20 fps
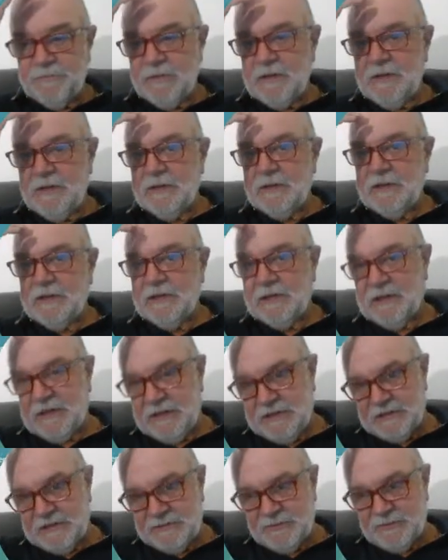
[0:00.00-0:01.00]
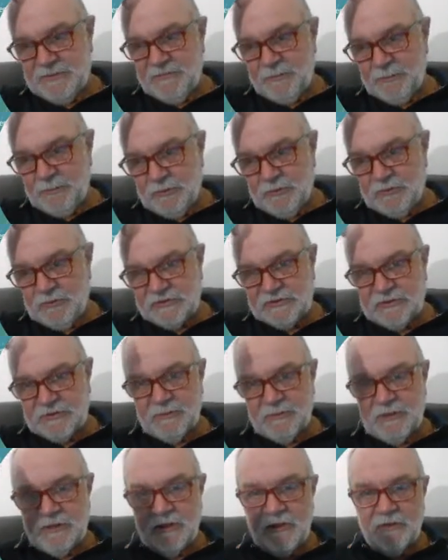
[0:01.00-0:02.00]
Okay, that's a bit of a bore, so I'm
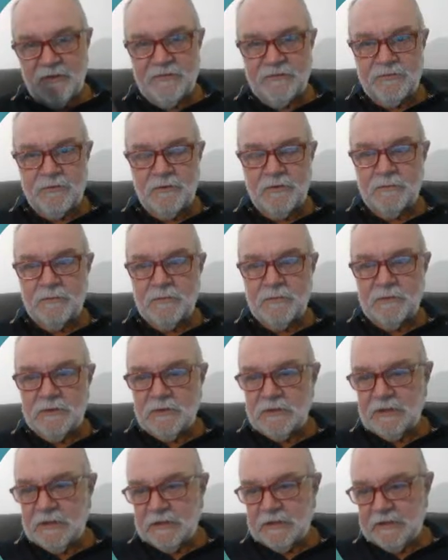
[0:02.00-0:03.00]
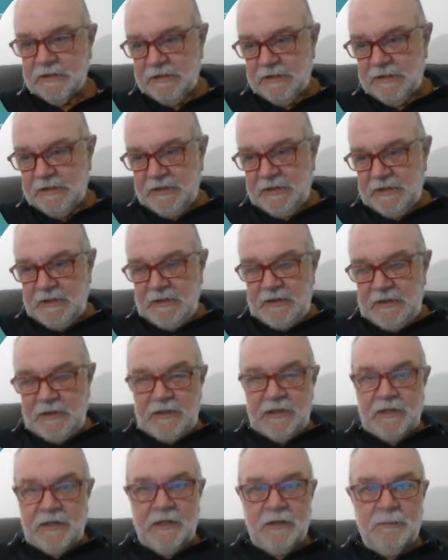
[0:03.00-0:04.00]
going to go through and we'll
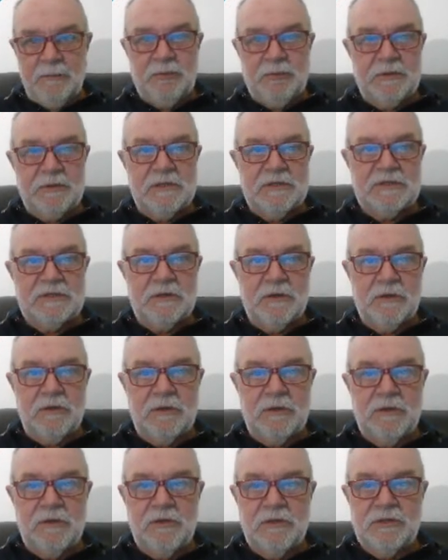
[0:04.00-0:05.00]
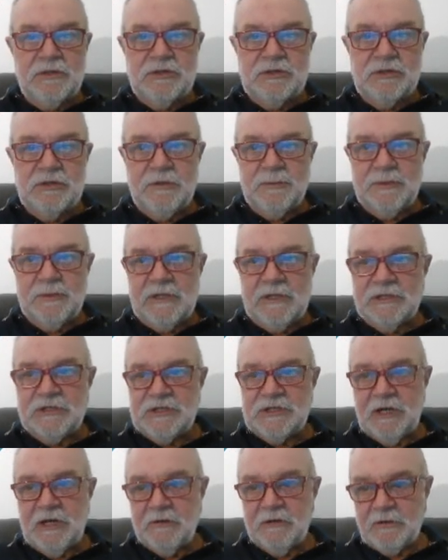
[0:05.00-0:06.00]
put this on YouTube and then
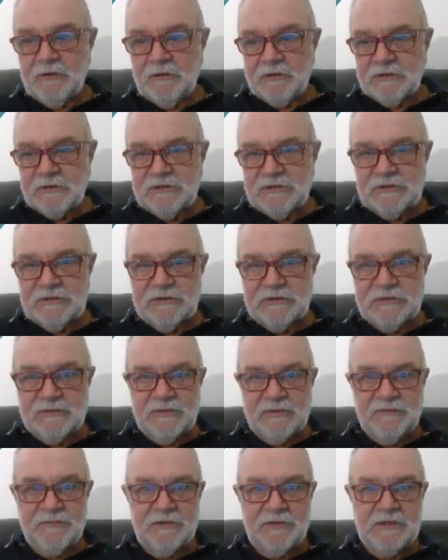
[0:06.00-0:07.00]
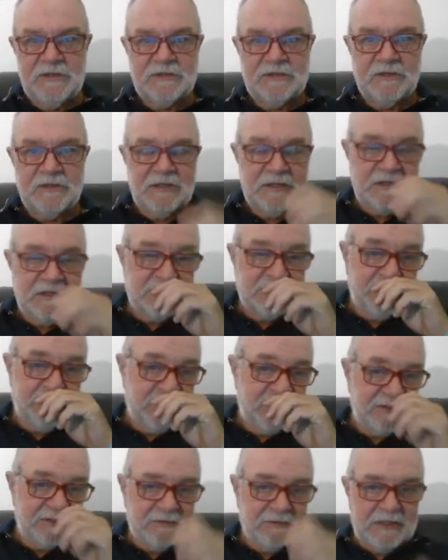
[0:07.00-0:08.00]
share it across as soon as we've finished. I think that's the
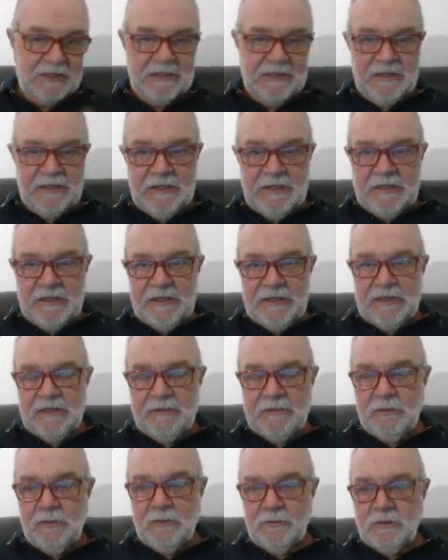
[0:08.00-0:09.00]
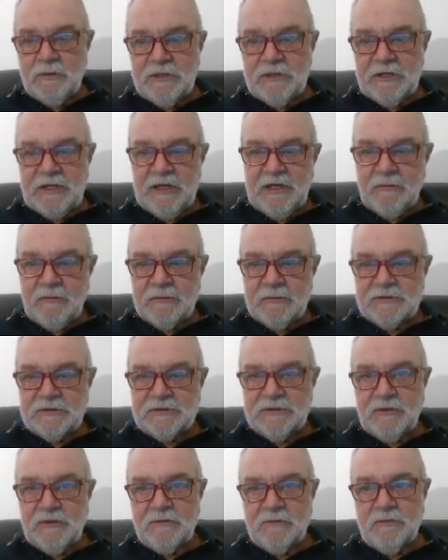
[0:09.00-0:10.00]
best way, and we'll work out what's
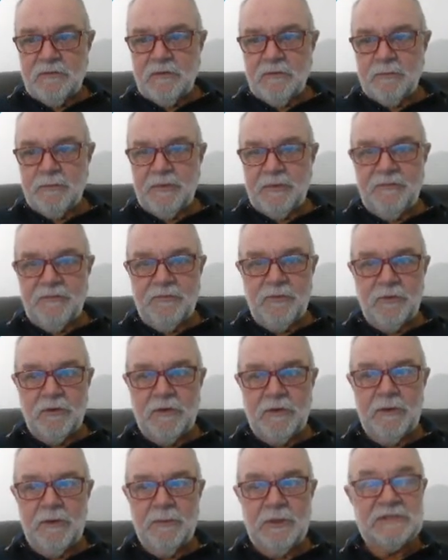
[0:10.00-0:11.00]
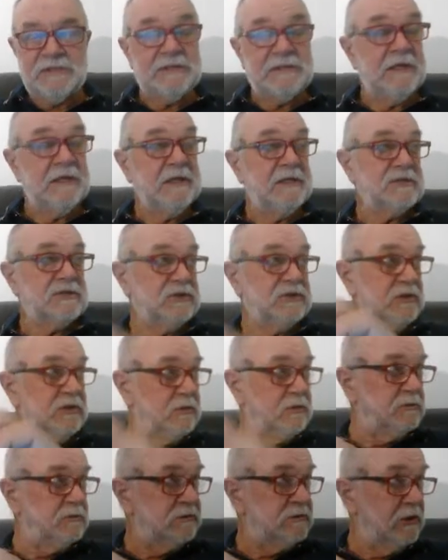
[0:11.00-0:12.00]
gone wrong before. Am I still in the
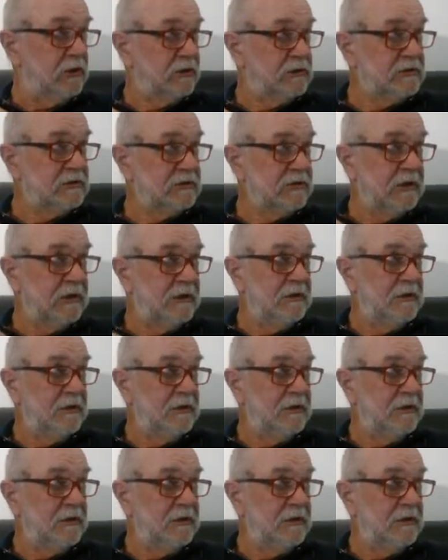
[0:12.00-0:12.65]
circle on the side?